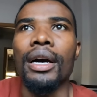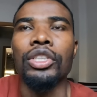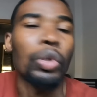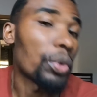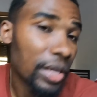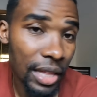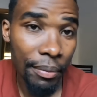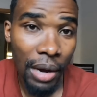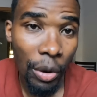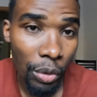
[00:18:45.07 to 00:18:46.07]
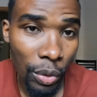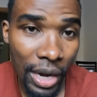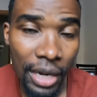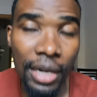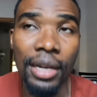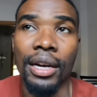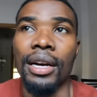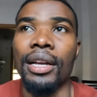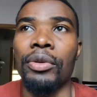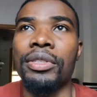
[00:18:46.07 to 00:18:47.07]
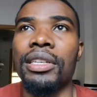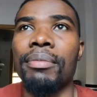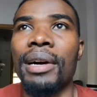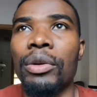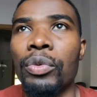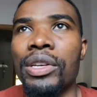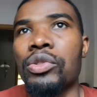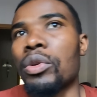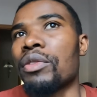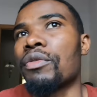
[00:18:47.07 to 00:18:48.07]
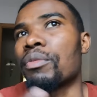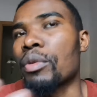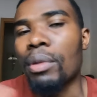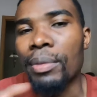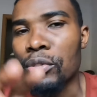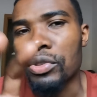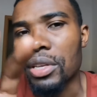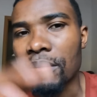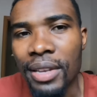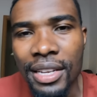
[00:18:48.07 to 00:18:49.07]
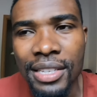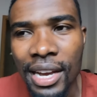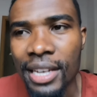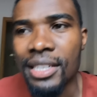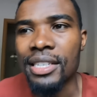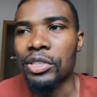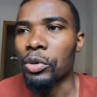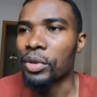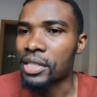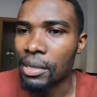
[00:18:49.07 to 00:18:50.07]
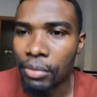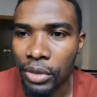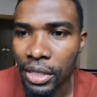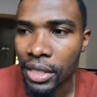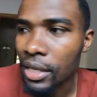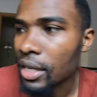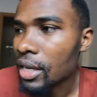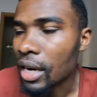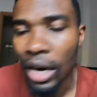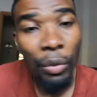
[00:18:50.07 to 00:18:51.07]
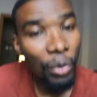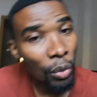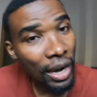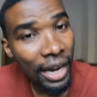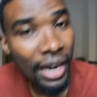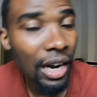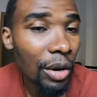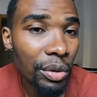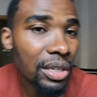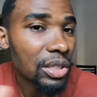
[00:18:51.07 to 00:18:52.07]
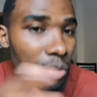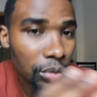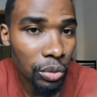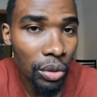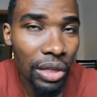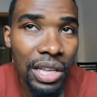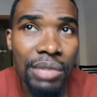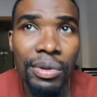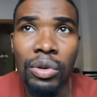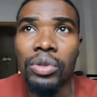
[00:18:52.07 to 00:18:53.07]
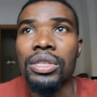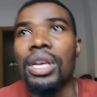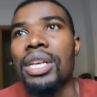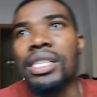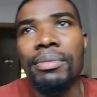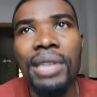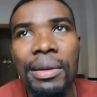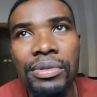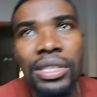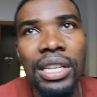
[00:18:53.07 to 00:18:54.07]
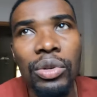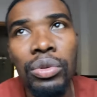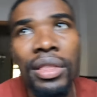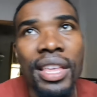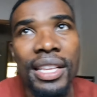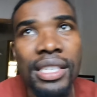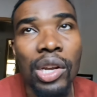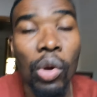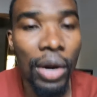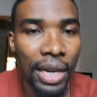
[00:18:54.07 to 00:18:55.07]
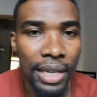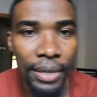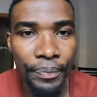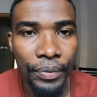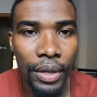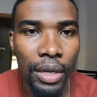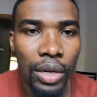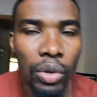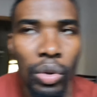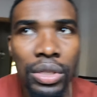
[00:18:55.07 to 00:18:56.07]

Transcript: showing them how we work, not in a bad way. So if probably you see me in a site showing somebody how we work, how they should do things, because sometimes they do things locally, but